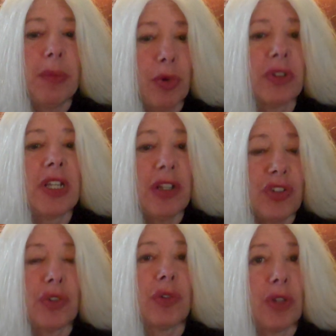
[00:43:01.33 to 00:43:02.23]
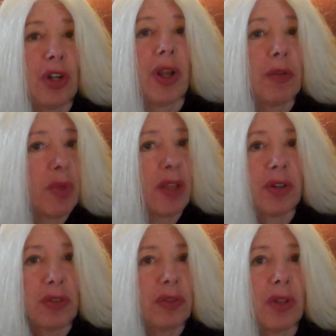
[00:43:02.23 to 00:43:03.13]
people need to
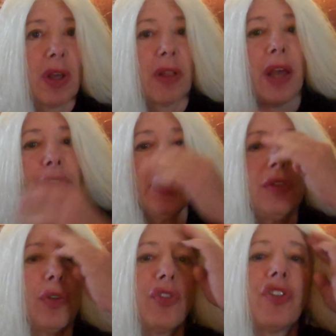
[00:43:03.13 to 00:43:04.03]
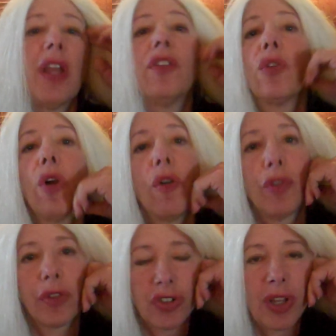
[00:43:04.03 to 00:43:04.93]
I think those days are
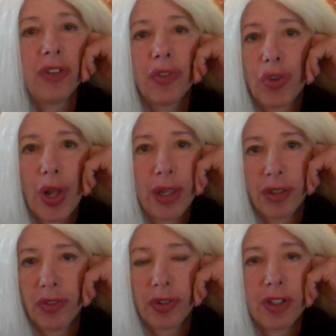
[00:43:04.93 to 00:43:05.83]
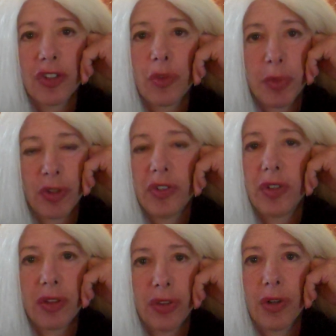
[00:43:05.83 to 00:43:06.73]
over. The days of calling this a
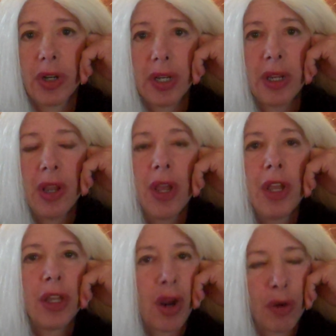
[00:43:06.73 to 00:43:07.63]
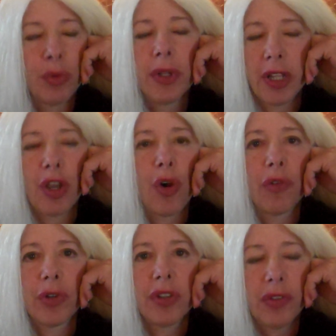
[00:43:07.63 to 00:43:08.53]
conspiracy theory are really
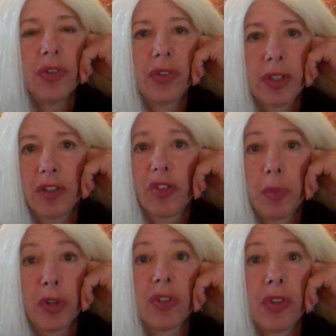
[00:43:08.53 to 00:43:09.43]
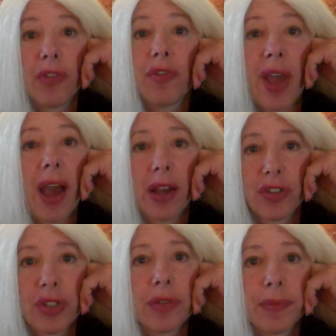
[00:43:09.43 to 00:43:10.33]
over. This is a conspiracy
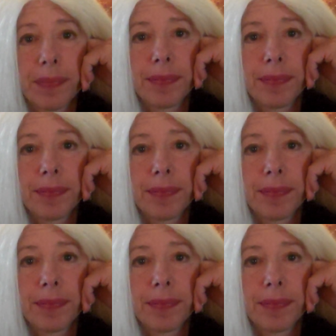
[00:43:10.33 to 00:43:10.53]
fact.